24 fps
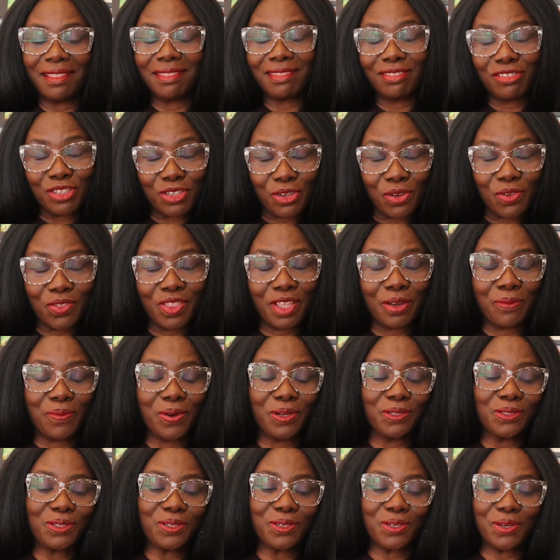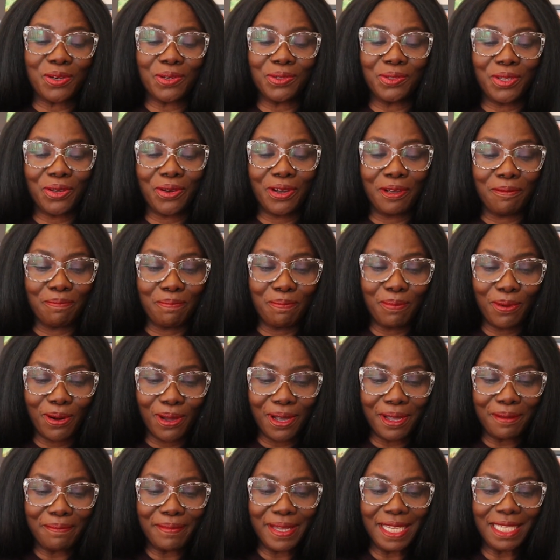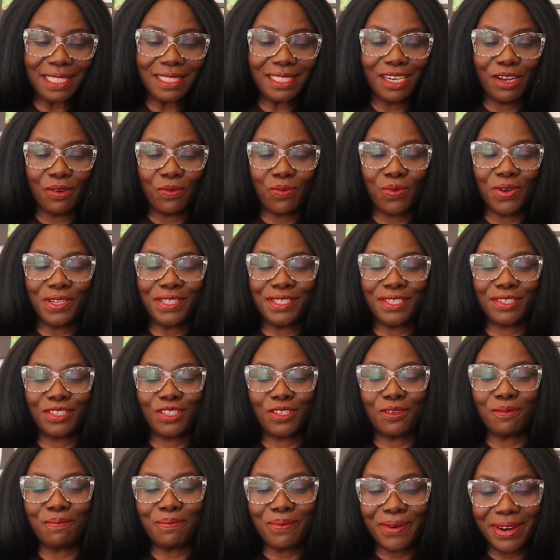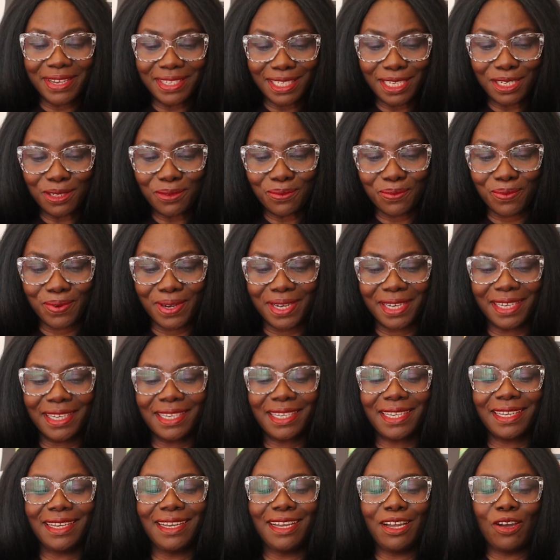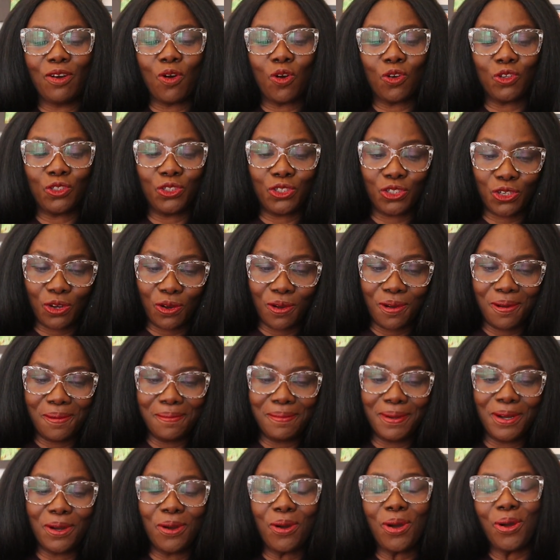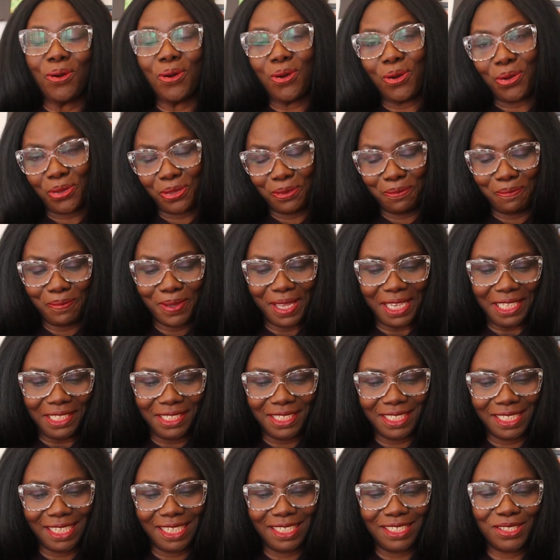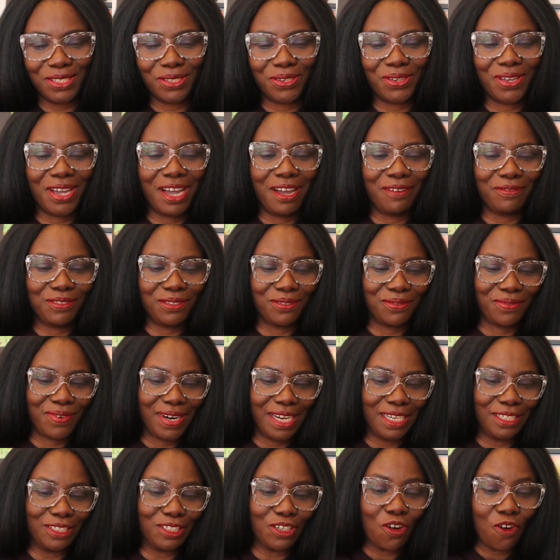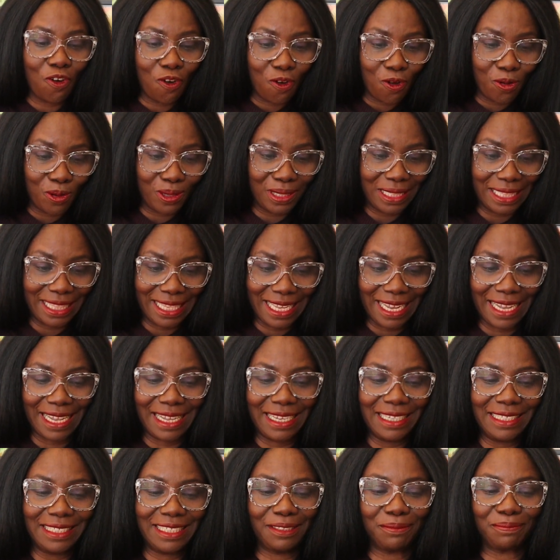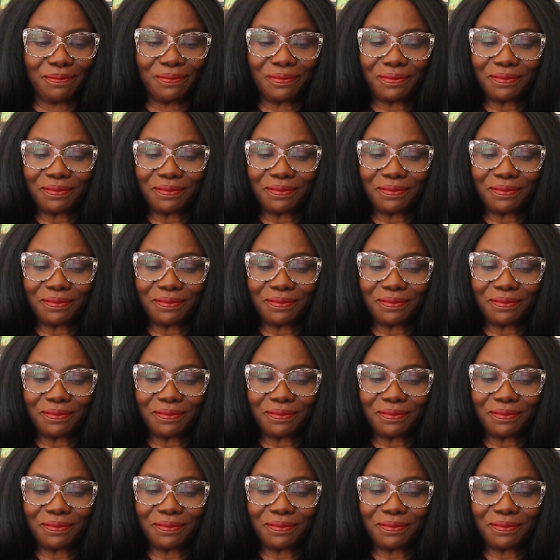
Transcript: So they want to know your employment, what is your present work or job or occupation. So you have to write all that.